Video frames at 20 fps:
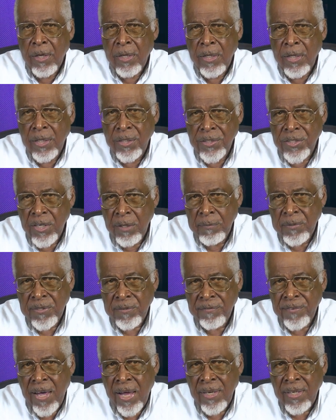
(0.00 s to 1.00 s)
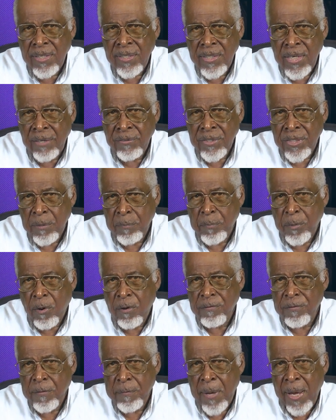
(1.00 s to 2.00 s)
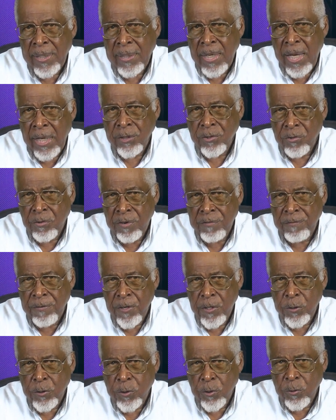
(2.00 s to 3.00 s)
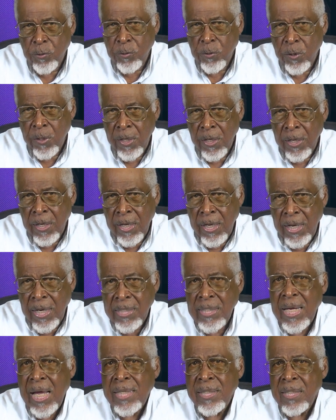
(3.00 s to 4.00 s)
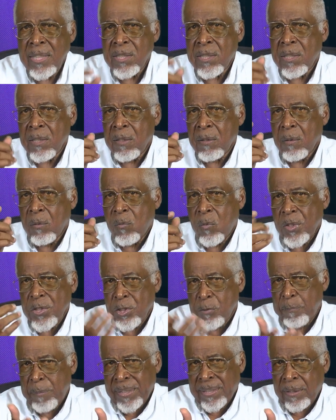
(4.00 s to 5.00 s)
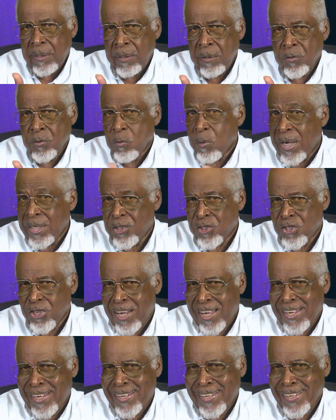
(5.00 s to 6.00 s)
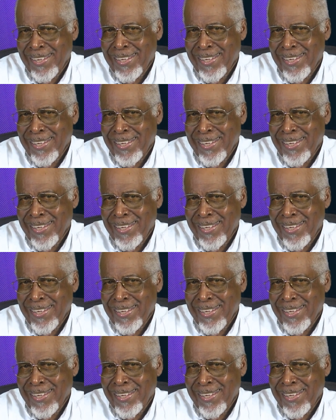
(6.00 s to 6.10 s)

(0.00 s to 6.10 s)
In terms of Alan, there is a proverb I'd like to refer to, and that is, once bitten, twice shy.